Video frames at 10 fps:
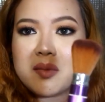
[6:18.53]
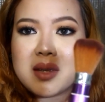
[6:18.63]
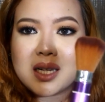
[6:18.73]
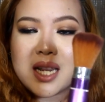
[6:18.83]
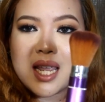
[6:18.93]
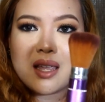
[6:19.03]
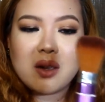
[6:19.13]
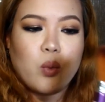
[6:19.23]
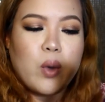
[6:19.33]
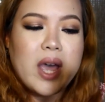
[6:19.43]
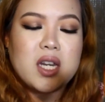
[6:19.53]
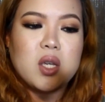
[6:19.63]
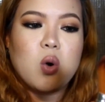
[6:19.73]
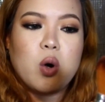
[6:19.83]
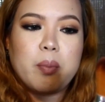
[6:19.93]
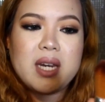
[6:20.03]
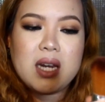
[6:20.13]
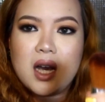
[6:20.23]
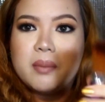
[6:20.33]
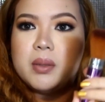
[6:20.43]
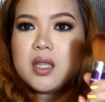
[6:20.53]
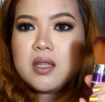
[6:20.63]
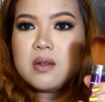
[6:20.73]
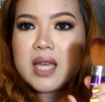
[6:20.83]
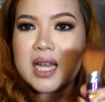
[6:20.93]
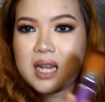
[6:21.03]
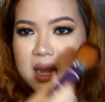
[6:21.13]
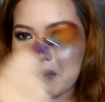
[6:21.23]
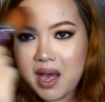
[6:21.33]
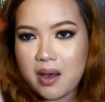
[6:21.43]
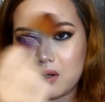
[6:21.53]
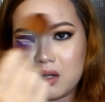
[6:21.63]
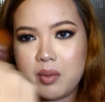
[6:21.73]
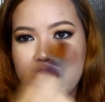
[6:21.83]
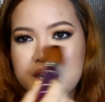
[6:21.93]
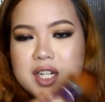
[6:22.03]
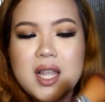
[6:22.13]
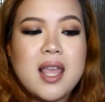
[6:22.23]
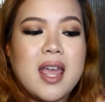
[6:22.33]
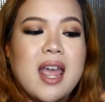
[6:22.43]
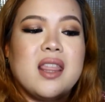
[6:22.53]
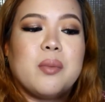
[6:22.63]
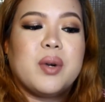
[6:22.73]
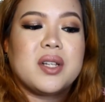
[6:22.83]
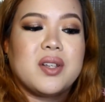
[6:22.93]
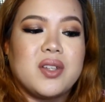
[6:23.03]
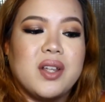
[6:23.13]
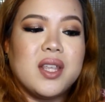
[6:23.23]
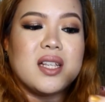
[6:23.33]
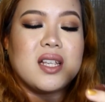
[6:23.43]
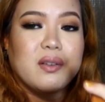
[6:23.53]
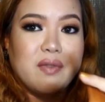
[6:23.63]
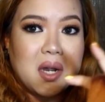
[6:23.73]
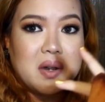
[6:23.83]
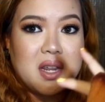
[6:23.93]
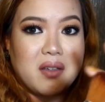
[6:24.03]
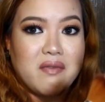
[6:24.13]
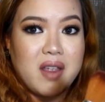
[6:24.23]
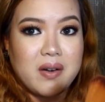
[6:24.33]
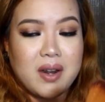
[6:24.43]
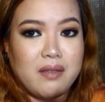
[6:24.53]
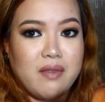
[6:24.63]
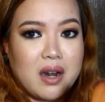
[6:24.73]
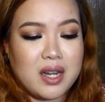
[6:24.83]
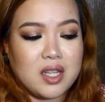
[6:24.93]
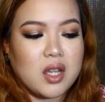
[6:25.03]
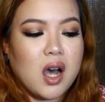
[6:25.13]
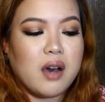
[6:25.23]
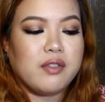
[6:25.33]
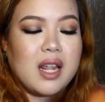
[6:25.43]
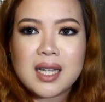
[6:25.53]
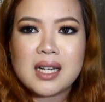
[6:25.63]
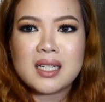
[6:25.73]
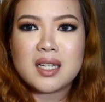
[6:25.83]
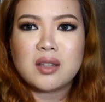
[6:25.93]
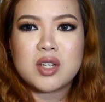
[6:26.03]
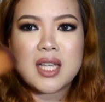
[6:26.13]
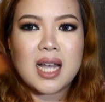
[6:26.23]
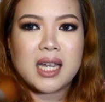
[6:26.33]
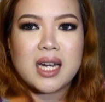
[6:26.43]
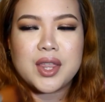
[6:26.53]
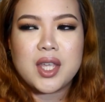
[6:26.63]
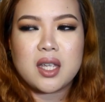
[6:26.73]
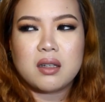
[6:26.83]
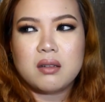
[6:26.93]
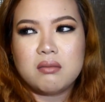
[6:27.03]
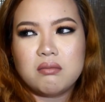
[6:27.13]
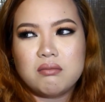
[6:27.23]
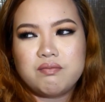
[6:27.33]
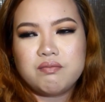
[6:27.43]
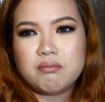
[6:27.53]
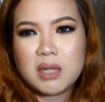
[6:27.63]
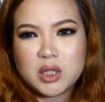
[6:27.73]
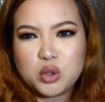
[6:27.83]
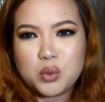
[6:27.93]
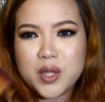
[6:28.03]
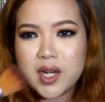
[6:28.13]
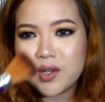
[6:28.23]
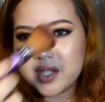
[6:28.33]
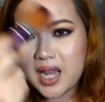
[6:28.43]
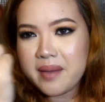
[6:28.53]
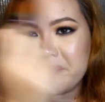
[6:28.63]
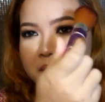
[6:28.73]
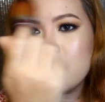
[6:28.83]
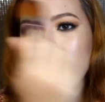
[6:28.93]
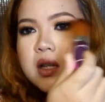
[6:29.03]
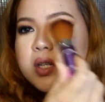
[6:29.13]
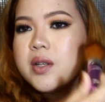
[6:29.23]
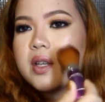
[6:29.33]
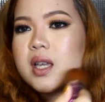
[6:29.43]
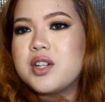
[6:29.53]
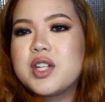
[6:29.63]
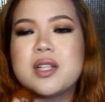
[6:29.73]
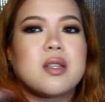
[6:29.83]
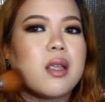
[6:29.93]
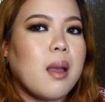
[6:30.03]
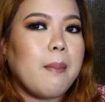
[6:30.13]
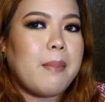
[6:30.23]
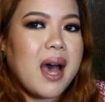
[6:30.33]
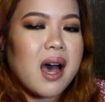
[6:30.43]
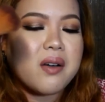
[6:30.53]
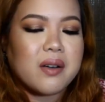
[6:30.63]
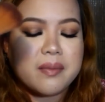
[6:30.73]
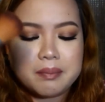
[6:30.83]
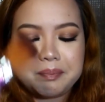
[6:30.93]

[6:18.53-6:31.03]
Ultimately, when you open it up, you get a powder brush. And the bristles on this are very, very, very soft. Tagal na rin to sa akin. I think magto 2 years na. So you can just pout.